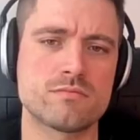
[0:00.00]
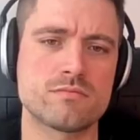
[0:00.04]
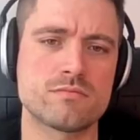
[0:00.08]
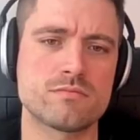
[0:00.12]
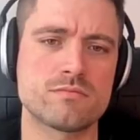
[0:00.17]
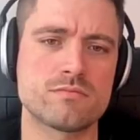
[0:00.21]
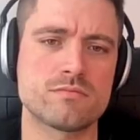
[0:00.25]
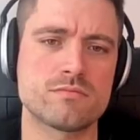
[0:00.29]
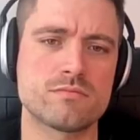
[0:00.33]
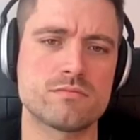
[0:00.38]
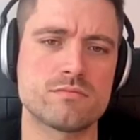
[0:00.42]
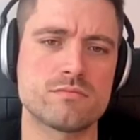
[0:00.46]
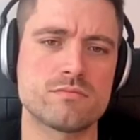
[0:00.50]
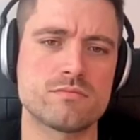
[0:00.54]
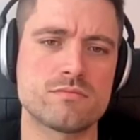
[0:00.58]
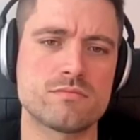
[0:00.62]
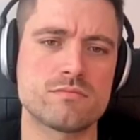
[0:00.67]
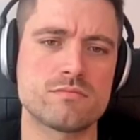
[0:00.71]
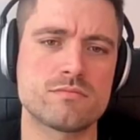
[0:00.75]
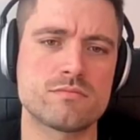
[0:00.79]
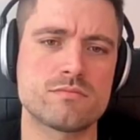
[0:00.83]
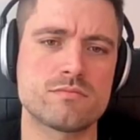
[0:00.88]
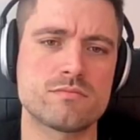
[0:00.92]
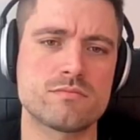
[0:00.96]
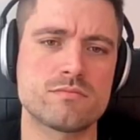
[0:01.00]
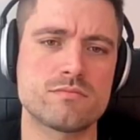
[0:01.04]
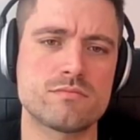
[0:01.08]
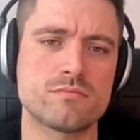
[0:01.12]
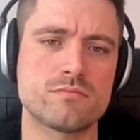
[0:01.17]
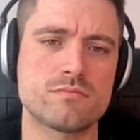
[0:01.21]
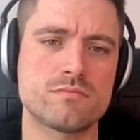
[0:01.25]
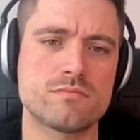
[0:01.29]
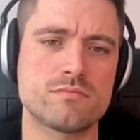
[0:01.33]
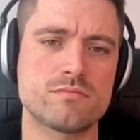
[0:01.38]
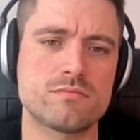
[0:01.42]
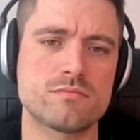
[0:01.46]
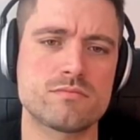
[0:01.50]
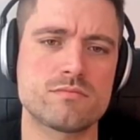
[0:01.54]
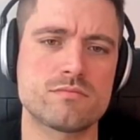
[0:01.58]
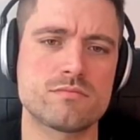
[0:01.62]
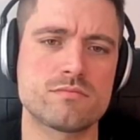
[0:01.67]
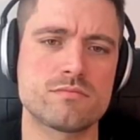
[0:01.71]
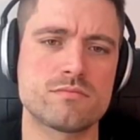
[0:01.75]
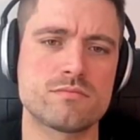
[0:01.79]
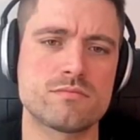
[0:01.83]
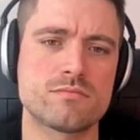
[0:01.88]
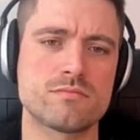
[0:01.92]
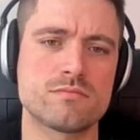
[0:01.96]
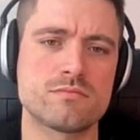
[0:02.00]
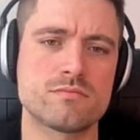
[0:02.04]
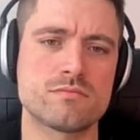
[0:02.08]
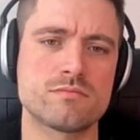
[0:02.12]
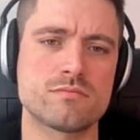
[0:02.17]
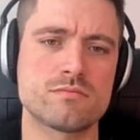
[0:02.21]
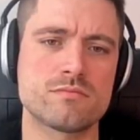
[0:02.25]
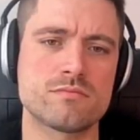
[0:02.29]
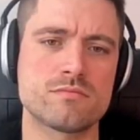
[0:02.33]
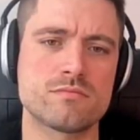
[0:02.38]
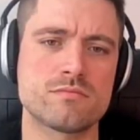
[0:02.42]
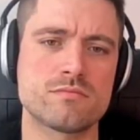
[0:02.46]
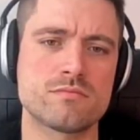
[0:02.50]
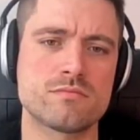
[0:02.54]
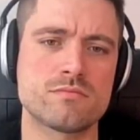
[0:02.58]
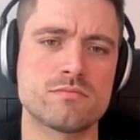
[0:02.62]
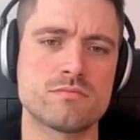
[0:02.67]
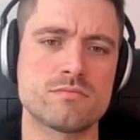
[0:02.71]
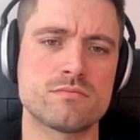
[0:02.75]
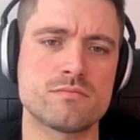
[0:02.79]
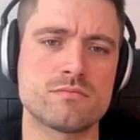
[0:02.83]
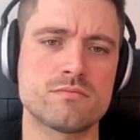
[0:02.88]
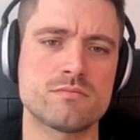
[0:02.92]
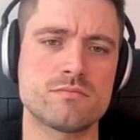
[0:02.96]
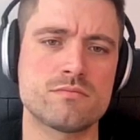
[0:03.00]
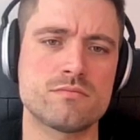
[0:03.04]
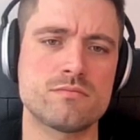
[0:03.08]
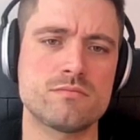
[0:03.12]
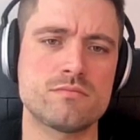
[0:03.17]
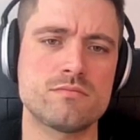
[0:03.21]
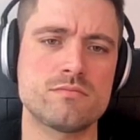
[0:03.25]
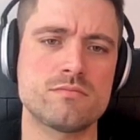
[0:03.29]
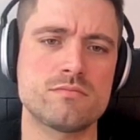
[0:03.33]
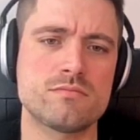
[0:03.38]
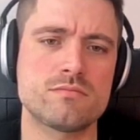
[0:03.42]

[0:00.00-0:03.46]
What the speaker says: (silent)